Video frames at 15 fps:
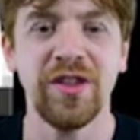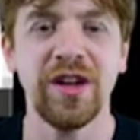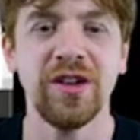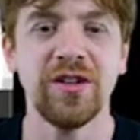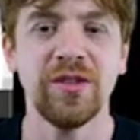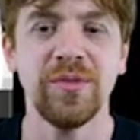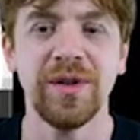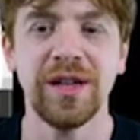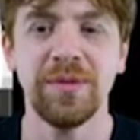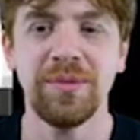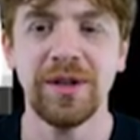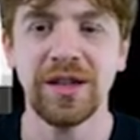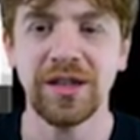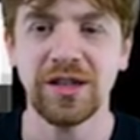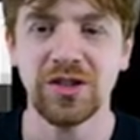now my
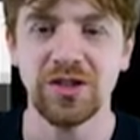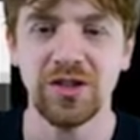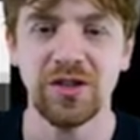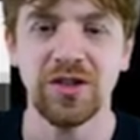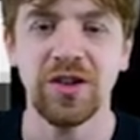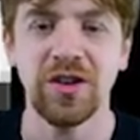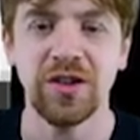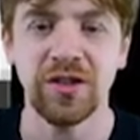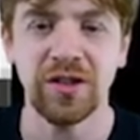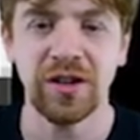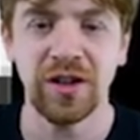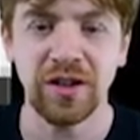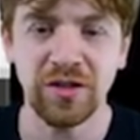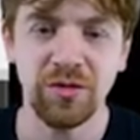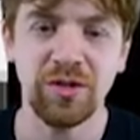application on
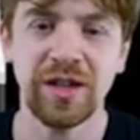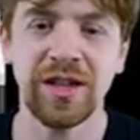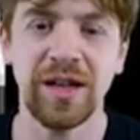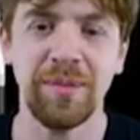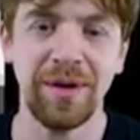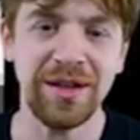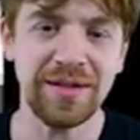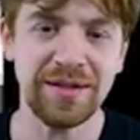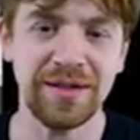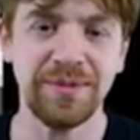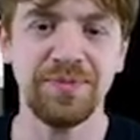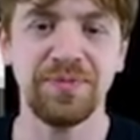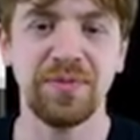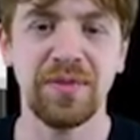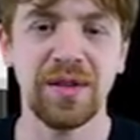an Android tablet.
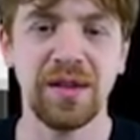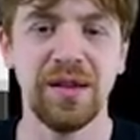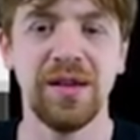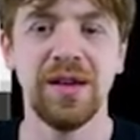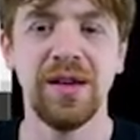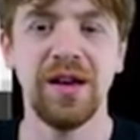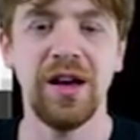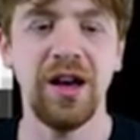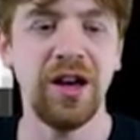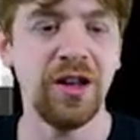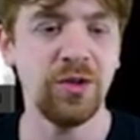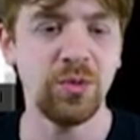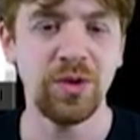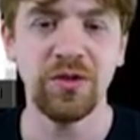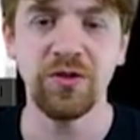
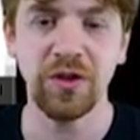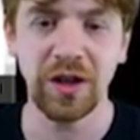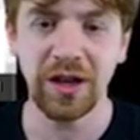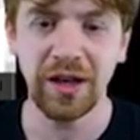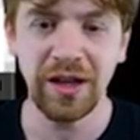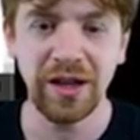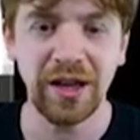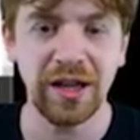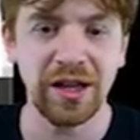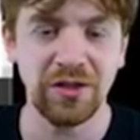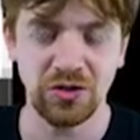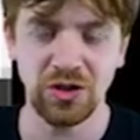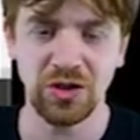And with 3 clicks, I have